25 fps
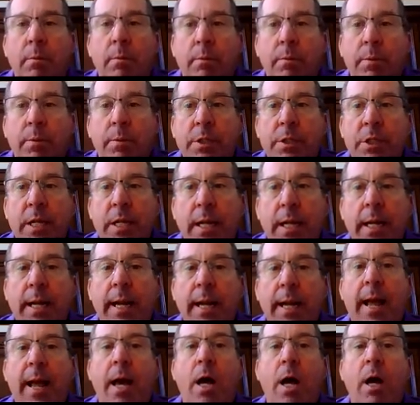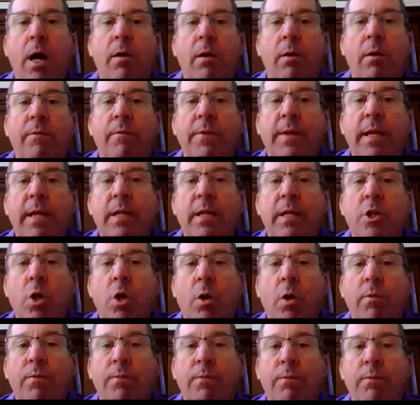the tenant out via
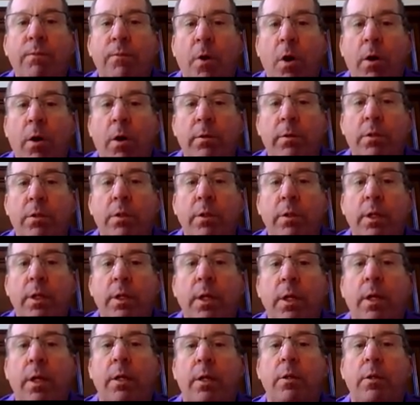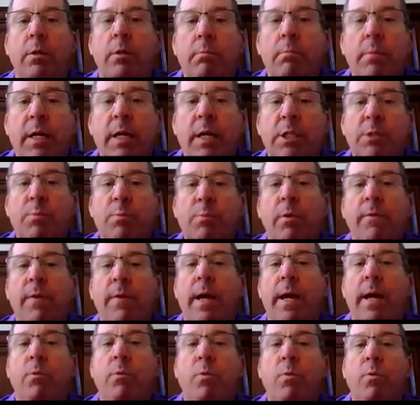no fault, you must
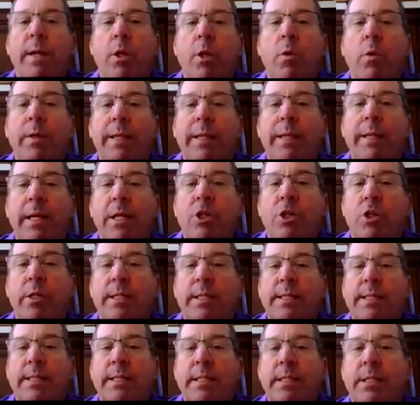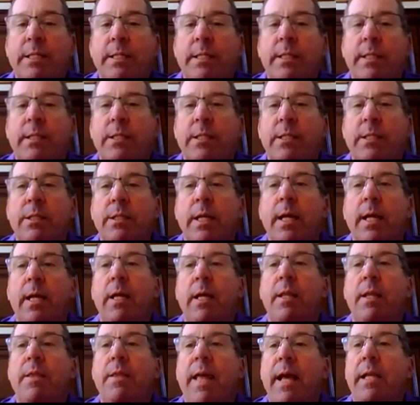provide relocation assistance,
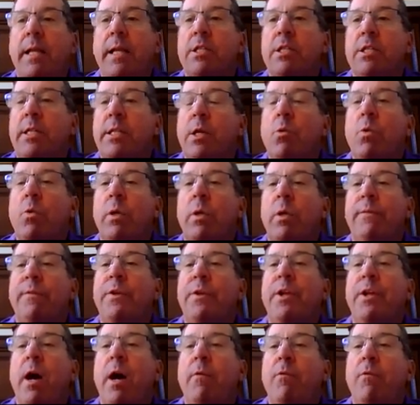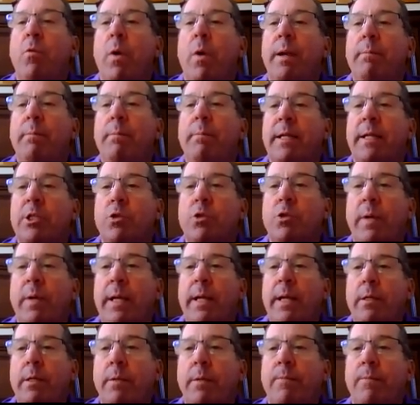and that is the equivalent of 1 month's
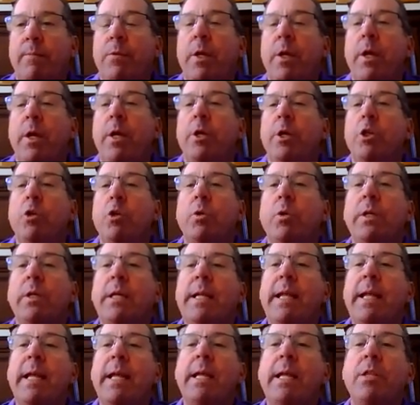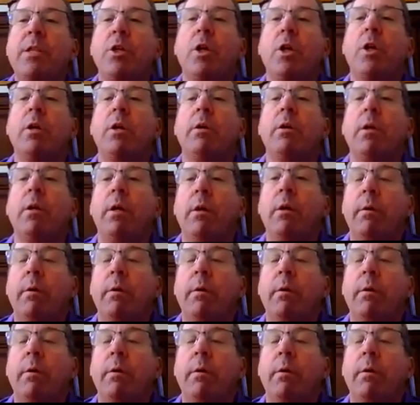rent. You can either